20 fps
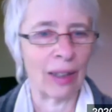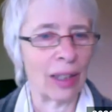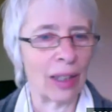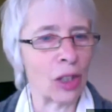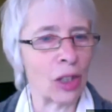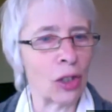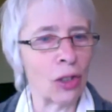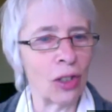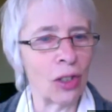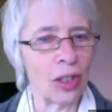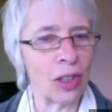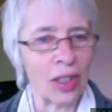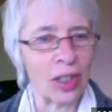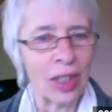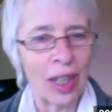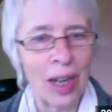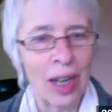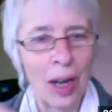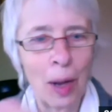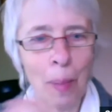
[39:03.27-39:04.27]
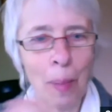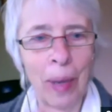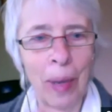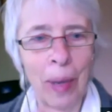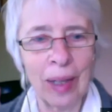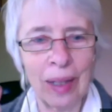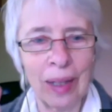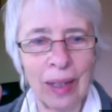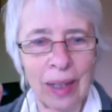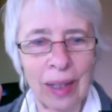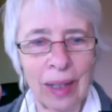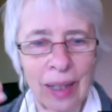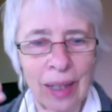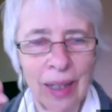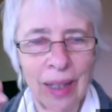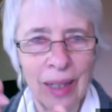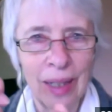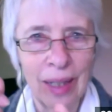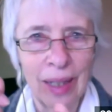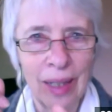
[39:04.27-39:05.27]
Church, but
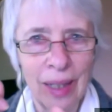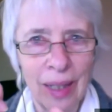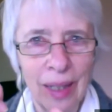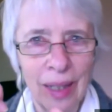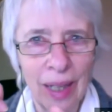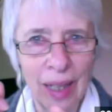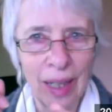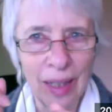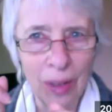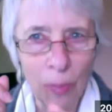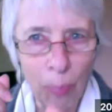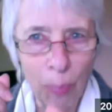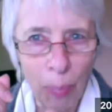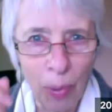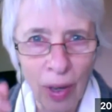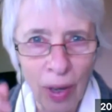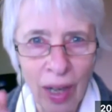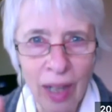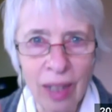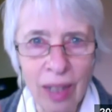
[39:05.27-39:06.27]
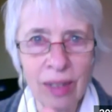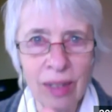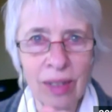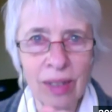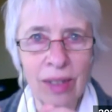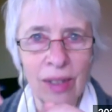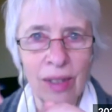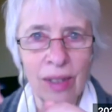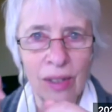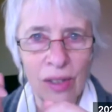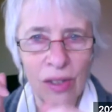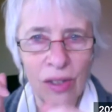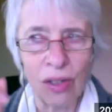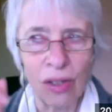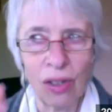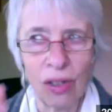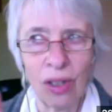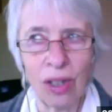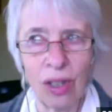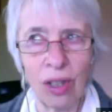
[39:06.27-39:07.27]
it brings a
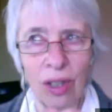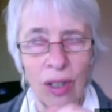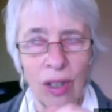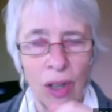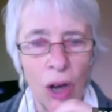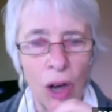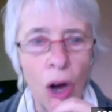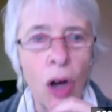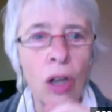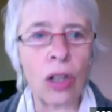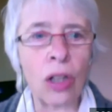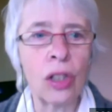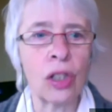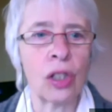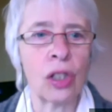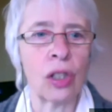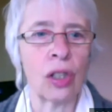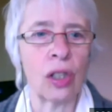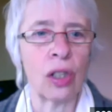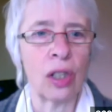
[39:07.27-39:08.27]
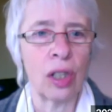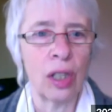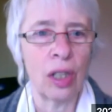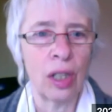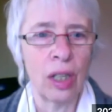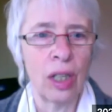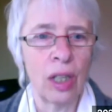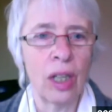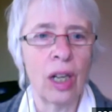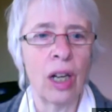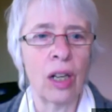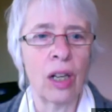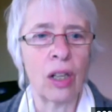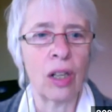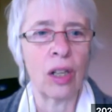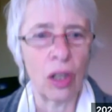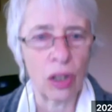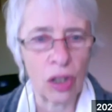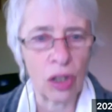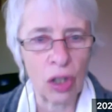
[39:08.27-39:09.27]
certain culture, a
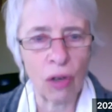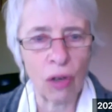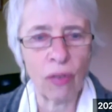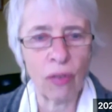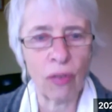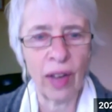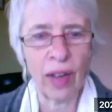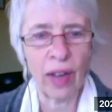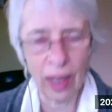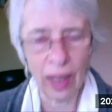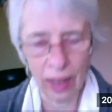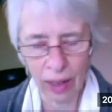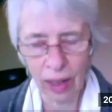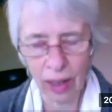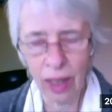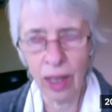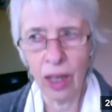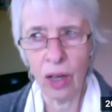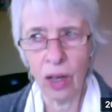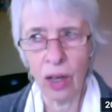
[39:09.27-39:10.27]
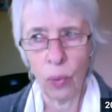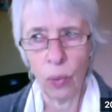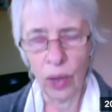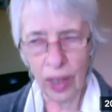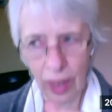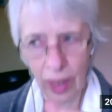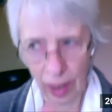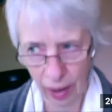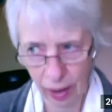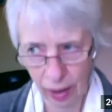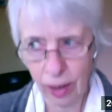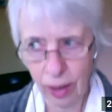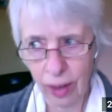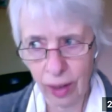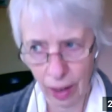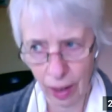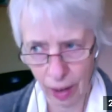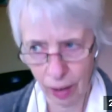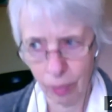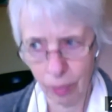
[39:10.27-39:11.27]
culture of, hey, we take the
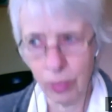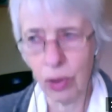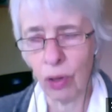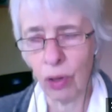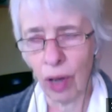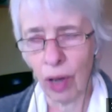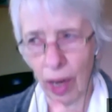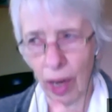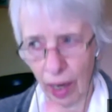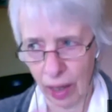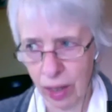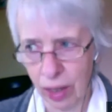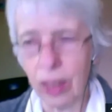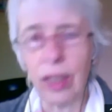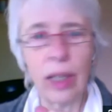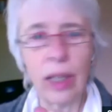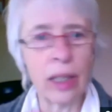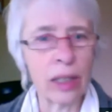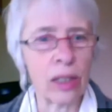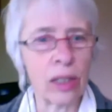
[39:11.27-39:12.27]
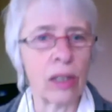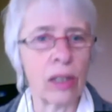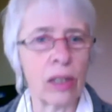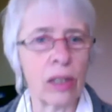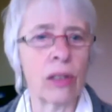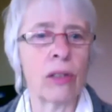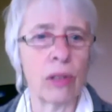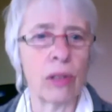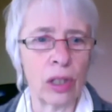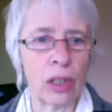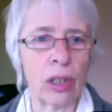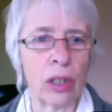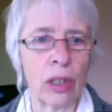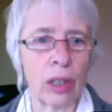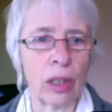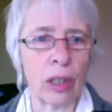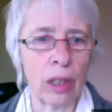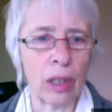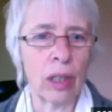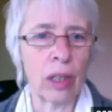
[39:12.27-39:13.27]
time to actually listen to each other.
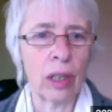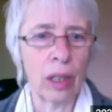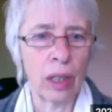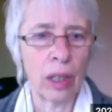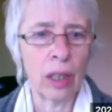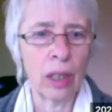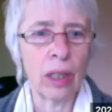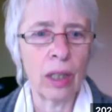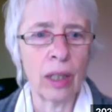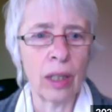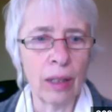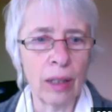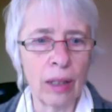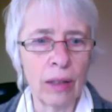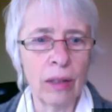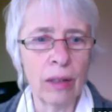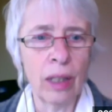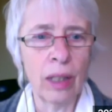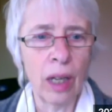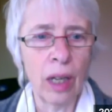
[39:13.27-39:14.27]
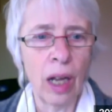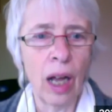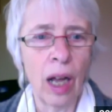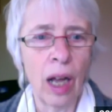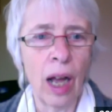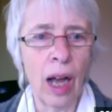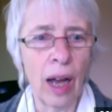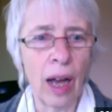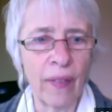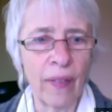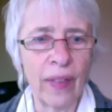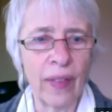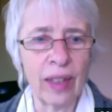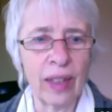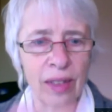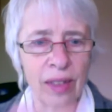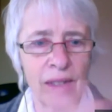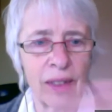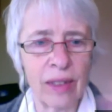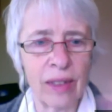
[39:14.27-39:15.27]
Yeah. And it's